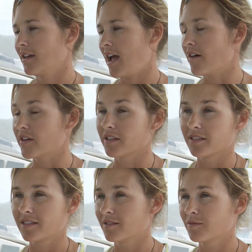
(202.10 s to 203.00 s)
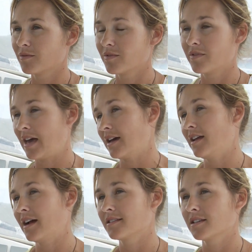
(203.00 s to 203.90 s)
having that
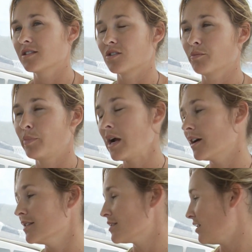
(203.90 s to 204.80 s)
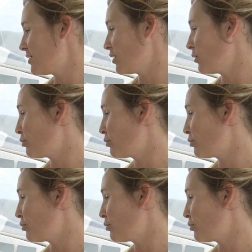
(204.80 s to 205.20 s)
access to parents also